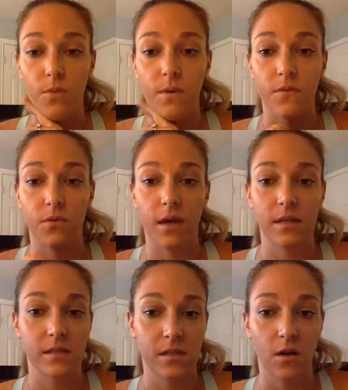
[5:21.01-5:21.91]
But if you like
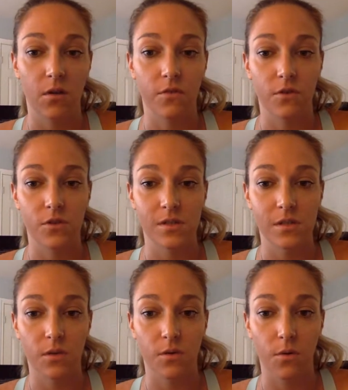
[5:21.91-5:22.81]
to see all of yours
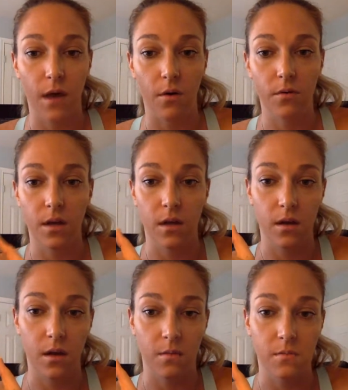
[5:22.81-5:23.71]
zeroed out
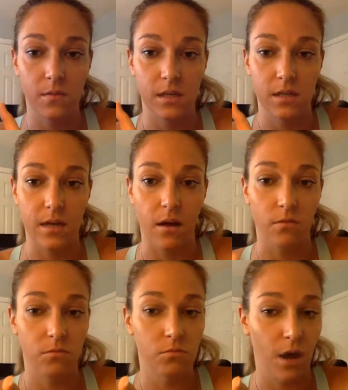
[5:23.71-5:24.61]
and ticked
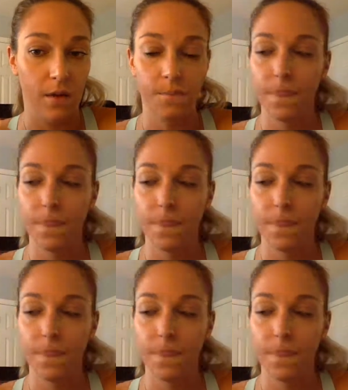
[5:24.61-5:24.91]
down, great.